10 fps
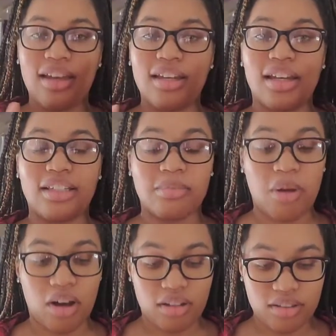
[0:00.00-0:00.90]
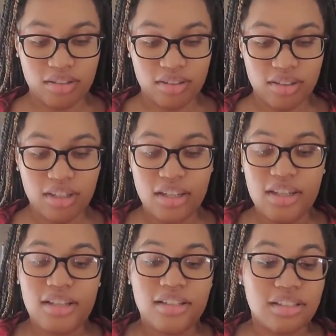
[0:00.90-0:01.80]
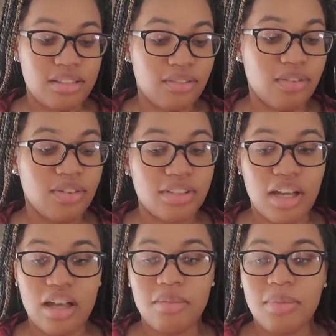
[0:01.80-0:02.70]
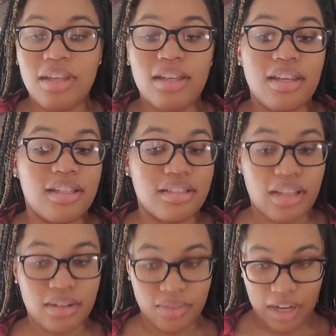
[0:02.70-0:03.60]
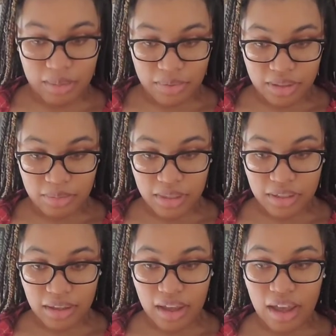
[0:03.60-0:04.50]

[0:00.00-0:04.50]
And I have to pause because this is the first time it has ever happened to me.